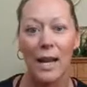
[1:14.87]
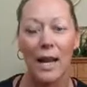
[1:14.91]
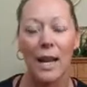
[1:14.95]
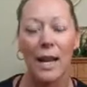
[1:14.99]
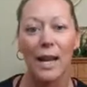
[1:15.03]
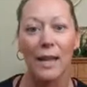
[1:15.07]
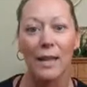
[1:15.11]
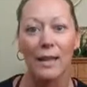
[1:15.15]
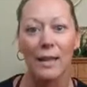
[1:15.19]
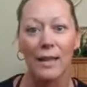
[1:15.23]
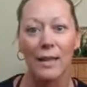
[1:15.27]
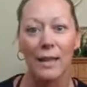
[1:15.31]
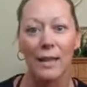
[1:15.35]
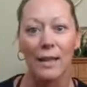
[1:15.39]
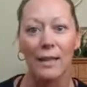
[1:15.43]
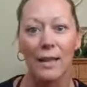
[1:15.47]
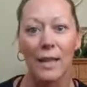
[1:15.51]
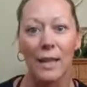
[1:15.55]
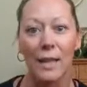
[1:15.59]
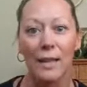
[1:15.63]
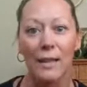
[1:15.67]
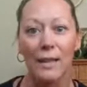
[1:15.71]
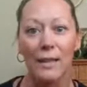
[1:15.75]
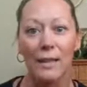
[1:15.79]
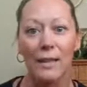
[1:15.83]
I think
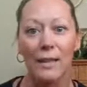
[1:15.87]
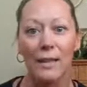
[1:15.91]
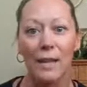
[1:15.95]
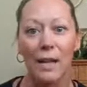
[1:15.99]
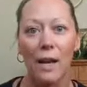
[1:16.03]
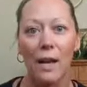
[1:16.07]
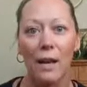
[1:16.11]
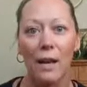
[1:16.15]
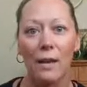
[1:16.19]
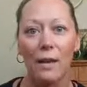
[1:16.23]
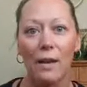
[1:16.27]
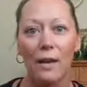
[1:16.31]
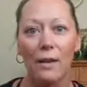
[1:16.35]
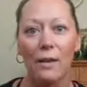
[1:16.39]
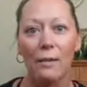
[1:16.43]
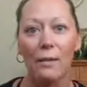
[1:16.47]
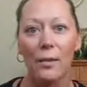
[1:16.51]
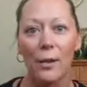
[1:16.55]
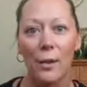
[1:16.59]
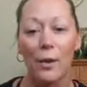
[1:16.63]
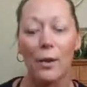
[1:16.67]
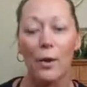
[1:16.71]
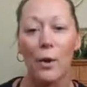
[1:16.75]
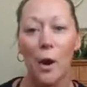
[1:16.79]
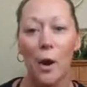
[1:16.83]
that it's
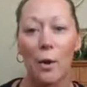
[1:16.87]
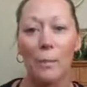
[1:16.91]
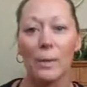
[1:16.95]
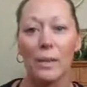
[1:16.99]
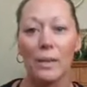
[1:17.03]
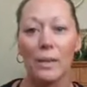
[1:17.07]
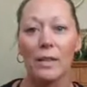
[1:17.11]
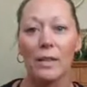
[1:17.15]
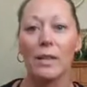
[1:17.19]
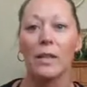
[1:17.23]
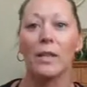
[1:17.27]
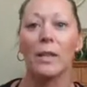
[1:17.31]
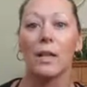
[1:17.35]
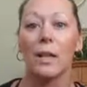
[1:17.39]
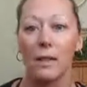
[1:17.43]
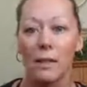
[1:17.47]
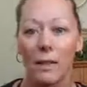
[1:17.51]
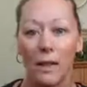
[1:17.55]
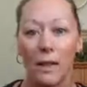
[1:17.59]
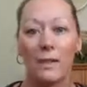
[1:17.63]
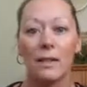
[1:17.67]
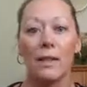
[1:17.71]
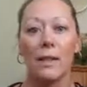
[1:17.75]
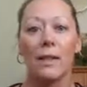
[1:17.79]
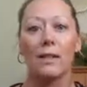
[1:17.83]
very common this year
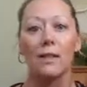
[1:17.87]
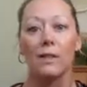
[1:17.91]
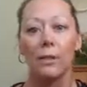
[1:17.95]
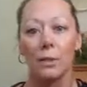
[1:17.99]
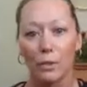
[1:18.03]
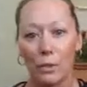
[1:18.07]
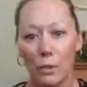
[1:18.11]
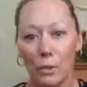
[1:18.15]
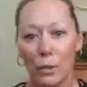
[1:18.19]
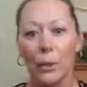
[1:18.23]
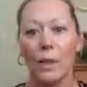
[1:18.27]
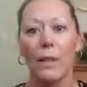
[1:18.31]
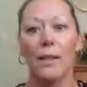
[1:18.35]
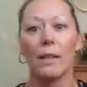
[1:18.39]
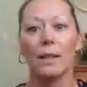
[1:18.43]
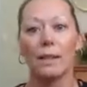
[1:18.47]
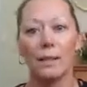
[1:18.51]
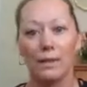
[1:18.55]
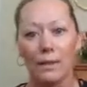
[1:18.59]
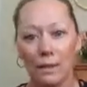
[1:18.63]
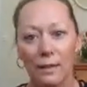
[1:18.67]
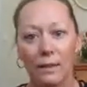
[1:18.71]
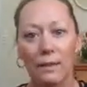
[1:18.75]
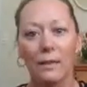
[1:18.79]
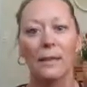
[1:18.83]
that things are going
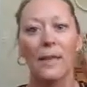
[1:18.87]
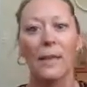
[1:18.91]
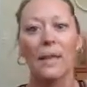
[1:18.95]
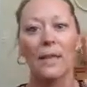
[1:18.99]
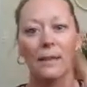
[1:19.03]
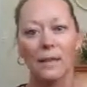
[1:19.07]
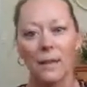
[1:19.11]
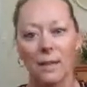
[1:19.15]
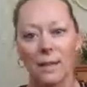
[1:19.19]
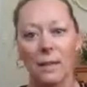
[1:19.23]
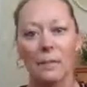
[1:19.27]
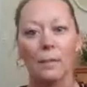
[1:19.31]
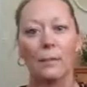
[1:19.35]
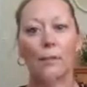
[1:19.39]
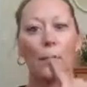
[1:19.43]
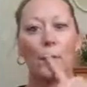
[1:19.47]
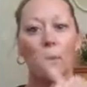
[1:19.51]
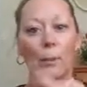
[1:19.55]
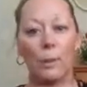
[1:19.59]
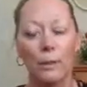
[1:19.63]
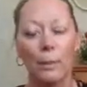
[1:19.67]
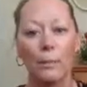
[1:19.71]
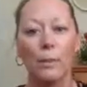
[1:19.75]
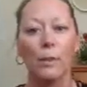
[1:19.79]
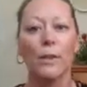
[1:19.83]
like this for
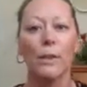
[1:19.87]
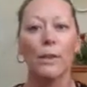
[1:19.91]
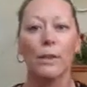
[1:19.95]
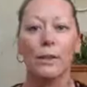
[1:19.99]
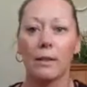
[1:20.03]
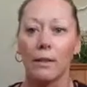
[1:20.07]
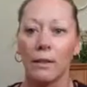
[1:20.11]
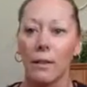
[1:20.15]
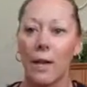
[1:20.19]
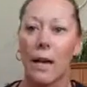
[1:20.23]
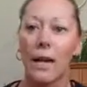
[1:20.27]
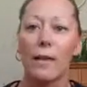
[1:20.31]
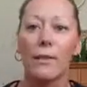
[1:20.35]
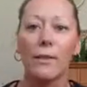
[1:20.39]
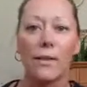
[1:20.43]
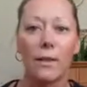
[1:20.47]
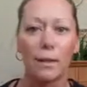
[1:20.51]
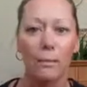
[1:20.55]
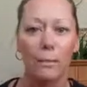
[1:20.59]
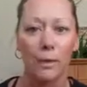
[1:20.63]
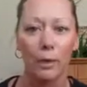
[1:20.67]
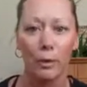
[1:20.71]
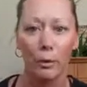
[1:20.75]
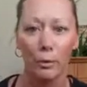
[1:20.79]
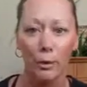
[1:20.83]
people in their lives.
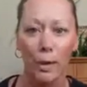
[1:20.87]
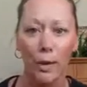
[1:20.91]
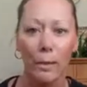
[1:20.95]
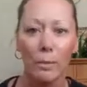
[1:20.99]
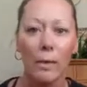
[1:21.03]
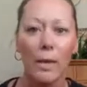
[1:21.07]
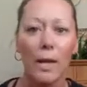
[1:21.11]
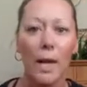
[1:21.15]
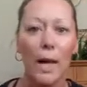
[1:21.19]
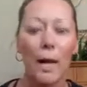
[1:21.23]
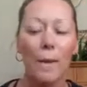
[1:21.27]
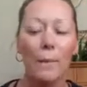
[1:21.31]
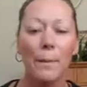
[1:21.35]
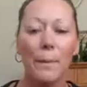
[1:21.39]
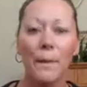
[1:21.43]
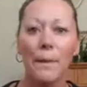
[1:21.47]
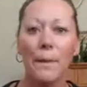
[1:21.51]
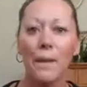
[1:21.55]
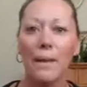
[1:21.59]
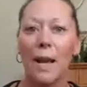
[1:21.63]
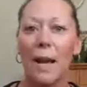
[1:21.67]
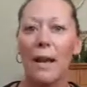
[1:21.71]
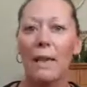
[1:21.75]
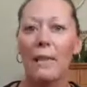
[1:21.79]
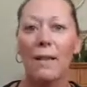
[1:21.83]
Something great will happen
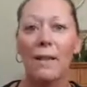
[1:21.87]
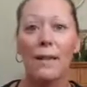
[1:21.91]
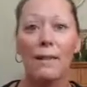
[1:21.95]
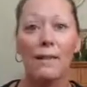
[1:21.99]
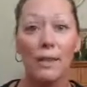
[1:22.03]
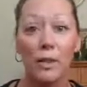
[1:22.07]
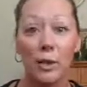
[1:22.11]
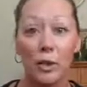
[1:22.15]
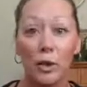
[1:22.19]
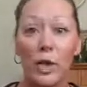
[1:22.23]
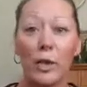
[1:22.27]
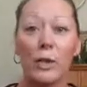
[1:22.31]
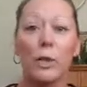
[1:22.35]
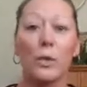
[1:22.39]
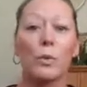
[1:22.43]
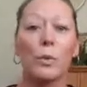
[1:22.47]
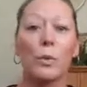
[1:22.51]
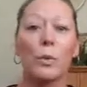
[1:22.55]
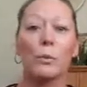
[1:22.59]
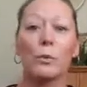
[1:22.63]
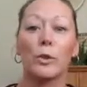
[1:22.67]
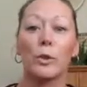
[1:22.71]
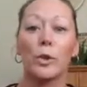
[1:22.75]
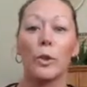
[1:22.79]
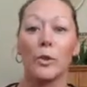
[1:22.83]
and then the
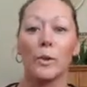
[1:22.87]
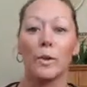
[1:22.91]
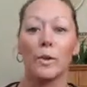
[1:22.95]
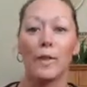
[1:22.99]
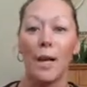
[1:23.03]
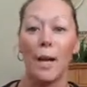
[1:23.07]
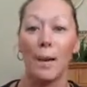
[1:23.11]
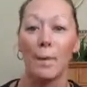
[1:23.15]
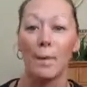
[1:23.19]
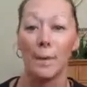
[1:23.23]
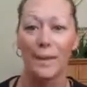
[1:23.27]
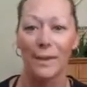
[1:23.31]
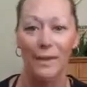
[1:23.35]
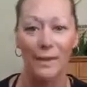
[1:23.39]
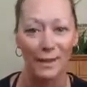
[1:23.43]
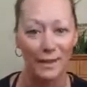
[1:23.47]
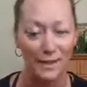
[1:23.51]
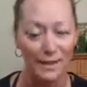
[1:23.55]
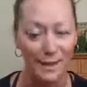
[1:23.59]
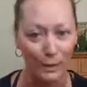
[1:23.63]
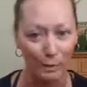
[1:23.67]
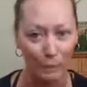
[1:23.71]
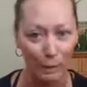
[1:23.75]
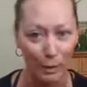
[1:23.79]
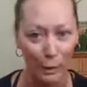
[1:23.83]
shitstorm shows up, and then
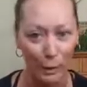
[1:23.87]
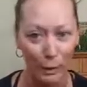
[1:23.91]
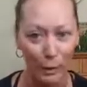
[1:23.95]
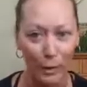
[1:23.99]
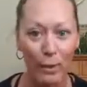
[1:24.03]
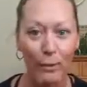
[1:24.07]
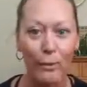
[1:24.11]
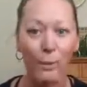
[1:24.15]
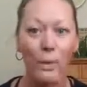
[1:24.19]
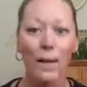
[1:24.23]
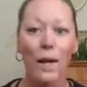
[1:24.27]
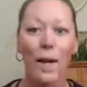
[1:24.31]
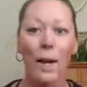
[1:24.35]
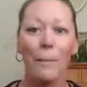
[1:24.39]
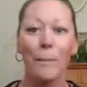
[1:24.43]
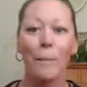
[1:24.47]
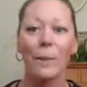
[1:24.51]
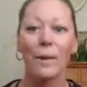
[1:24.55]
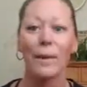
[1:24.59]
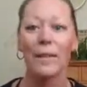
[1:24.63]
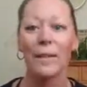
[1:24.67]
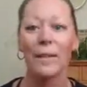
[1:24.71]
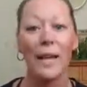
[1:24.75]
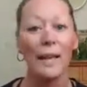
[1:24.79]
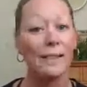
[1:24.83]
something great will
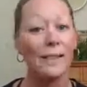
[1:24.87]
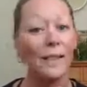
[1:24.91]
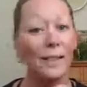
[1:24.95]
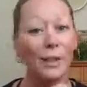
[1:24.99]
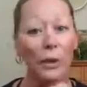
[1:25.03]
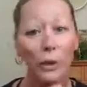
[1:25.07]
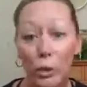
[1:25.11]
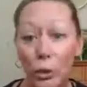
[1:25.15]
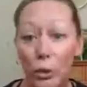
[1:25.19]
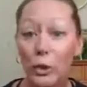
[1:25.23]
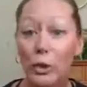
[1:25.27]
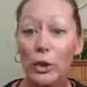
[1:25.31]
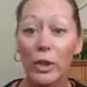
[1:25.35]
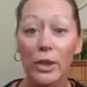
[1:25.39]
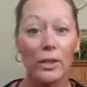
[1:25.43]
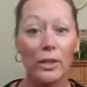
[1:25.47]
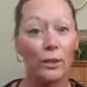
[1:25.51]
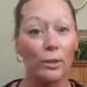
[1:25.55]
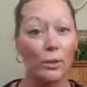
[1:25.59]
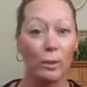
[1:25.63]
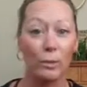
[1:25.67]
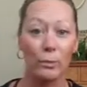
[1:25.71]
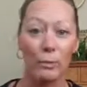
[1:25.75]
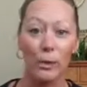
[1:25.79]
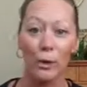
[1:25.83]
happen and then two
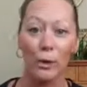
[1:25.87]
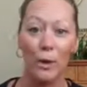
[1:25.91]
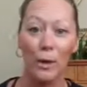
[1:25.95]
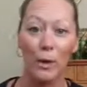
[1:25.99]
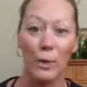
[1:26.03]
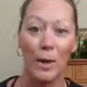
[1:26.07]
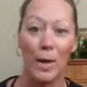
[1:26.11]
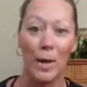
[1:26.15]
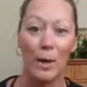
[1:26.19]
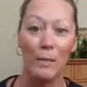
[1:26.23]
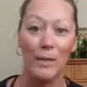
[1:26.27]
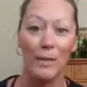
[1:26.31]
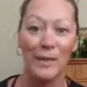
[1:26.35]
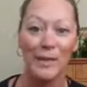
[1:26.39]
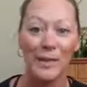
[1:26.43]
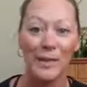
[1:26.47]
shitstorms show up.